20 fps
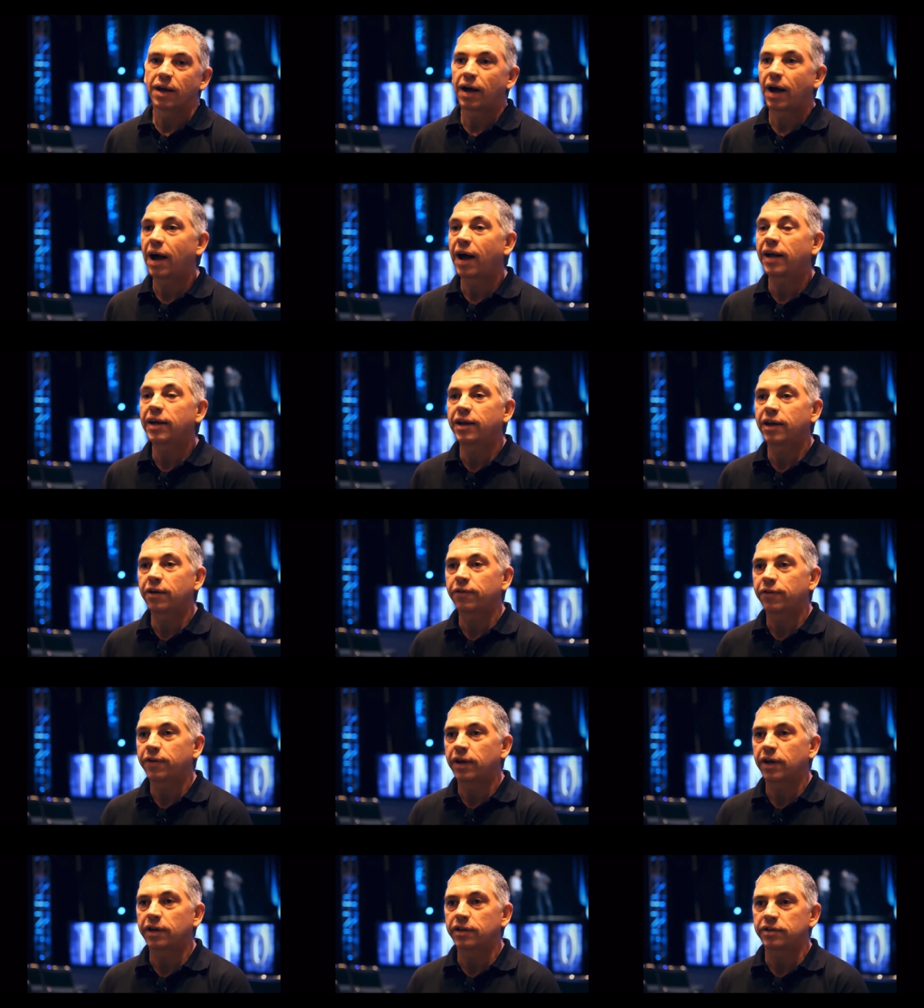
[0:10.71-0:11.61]
high
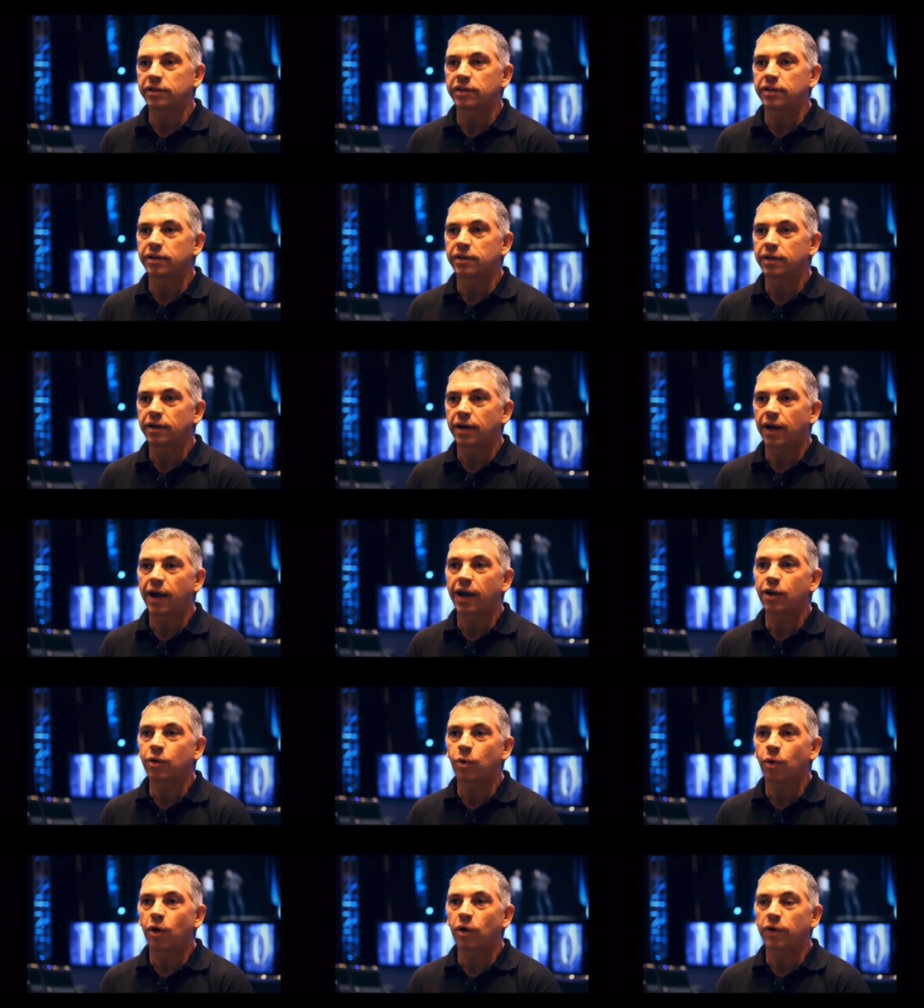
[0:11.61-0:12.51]
definition, high
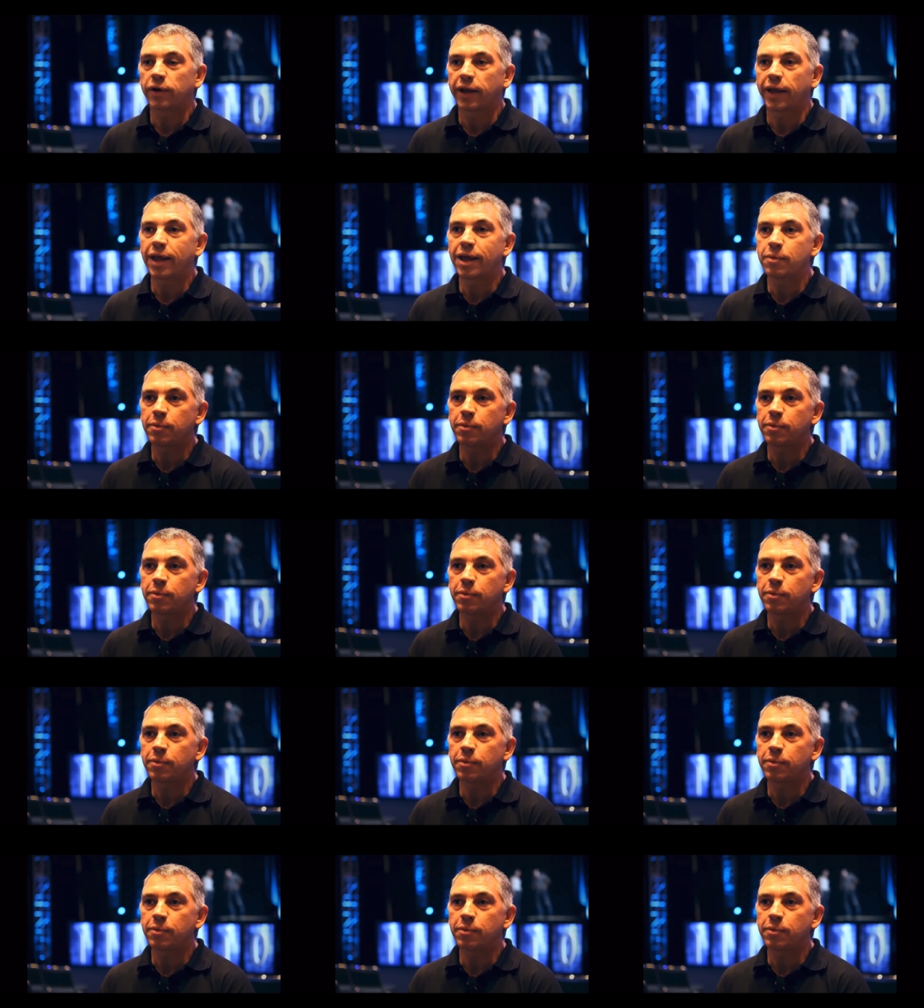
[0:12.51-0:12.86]
quality